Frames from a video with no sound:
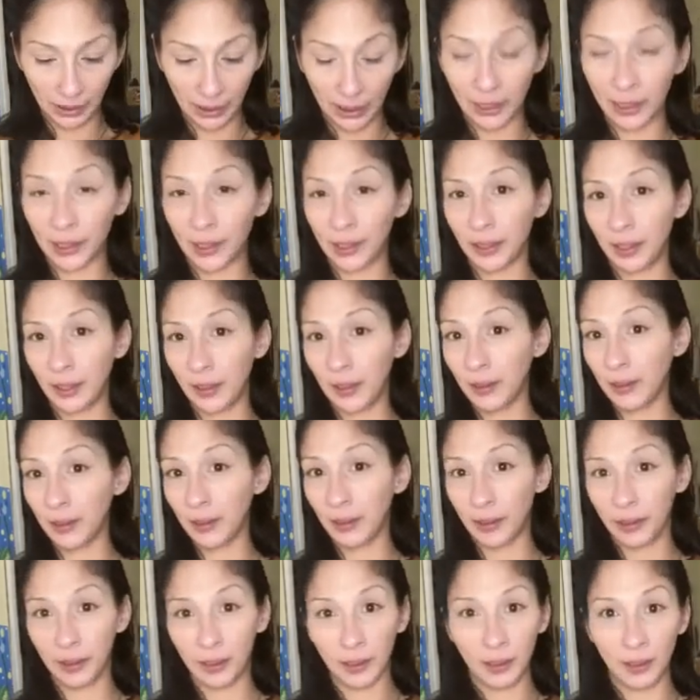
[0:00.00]
They
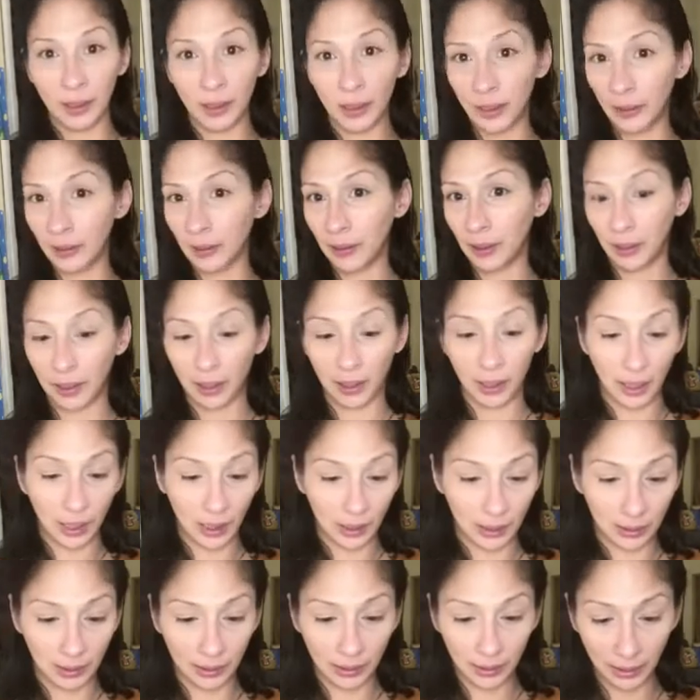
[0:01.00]
can't
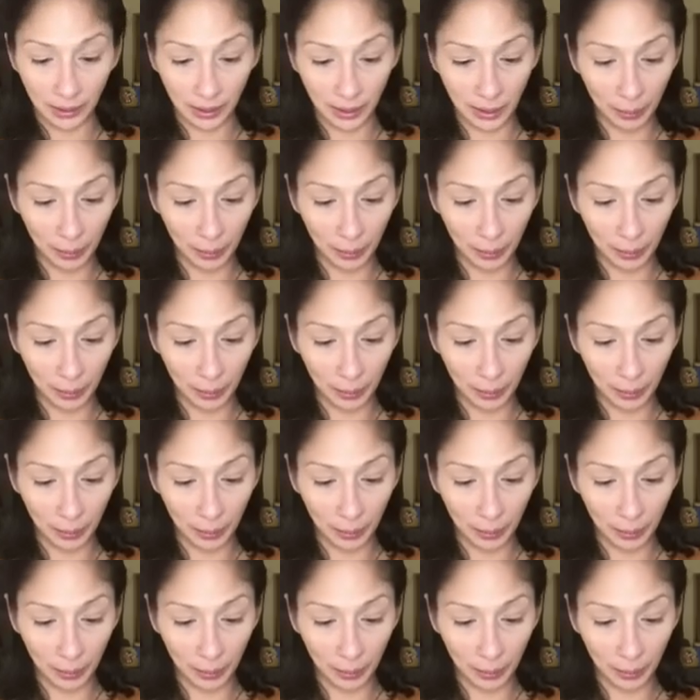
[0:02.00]
sleep